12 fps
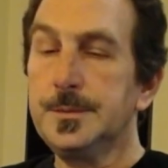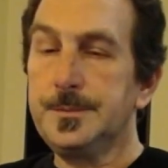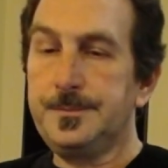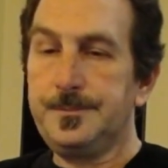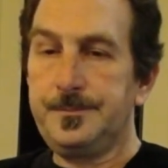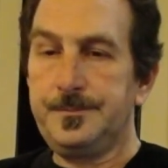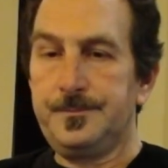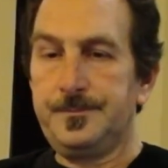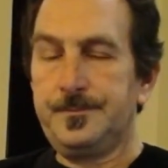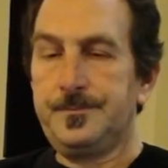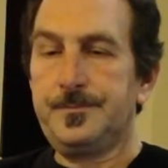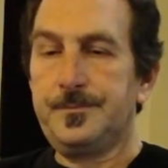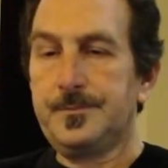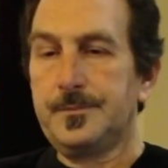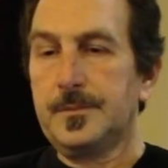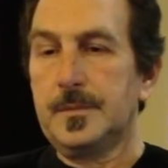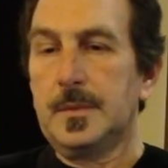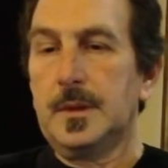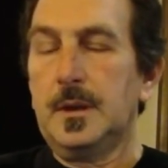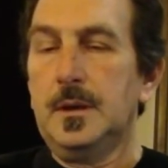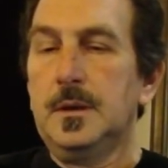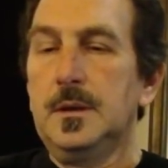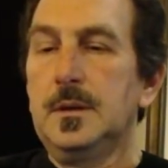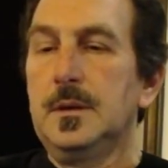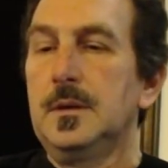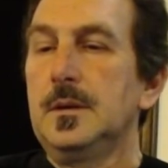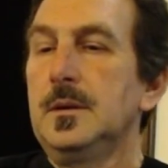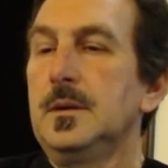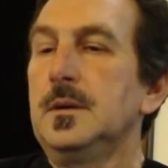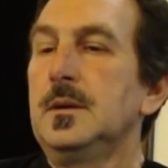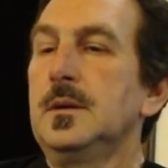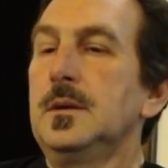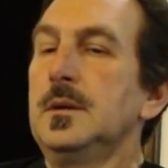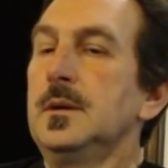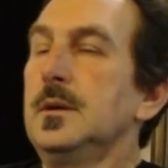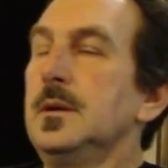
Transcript: Nothing is said.